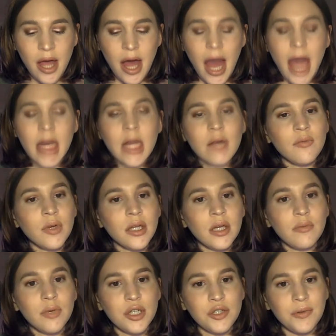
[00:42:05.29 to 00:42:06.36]
I didn't really
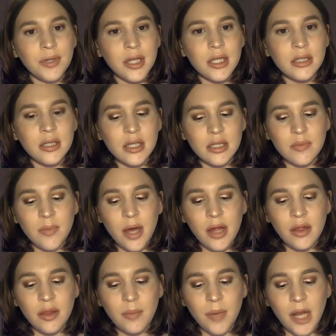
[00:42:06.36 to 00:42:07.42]
reach for this
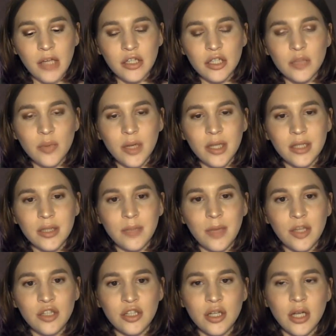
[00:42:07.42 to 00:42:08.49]
month, but I just wanted to
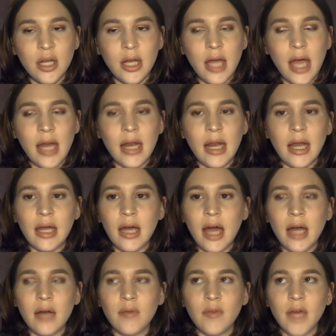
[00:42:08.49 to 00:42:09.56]
mention it again, and I
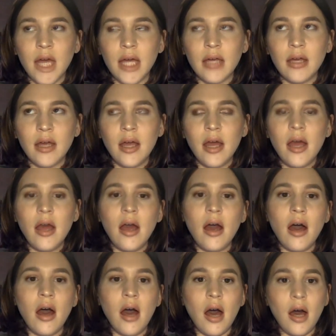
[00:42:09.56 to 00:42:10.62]
kind of like,
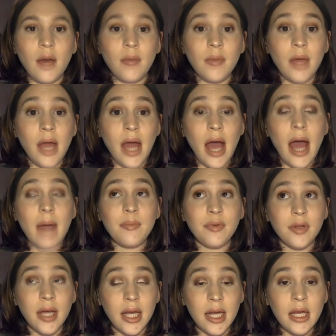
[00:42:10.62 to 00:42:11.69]
I'm
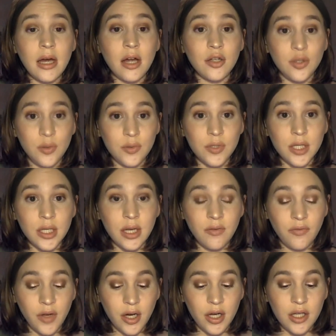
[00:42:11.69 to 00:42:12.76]
planning on using
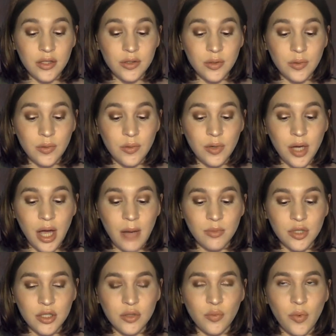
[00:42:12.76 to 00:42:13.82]
it very soon. I'm
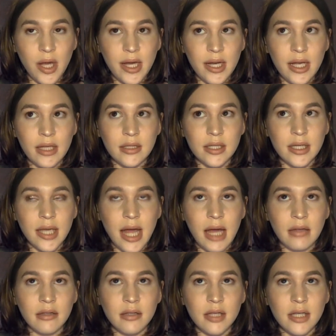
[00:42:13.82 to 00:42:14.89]
just waiting to
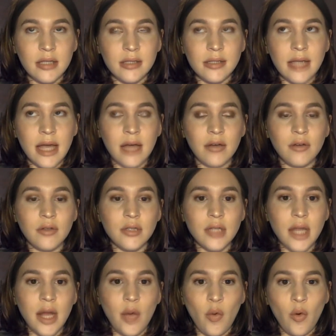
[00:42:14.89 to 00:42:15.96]
get these sandals
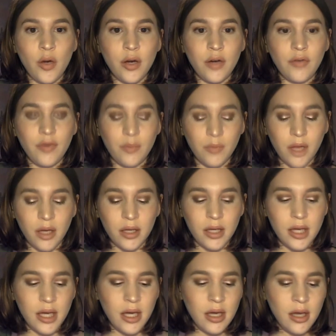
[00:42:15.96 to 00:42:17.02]
that I ordered from
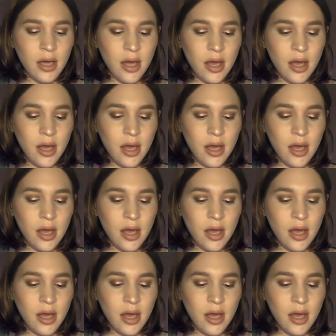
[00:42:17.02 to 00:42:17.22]
Lucky,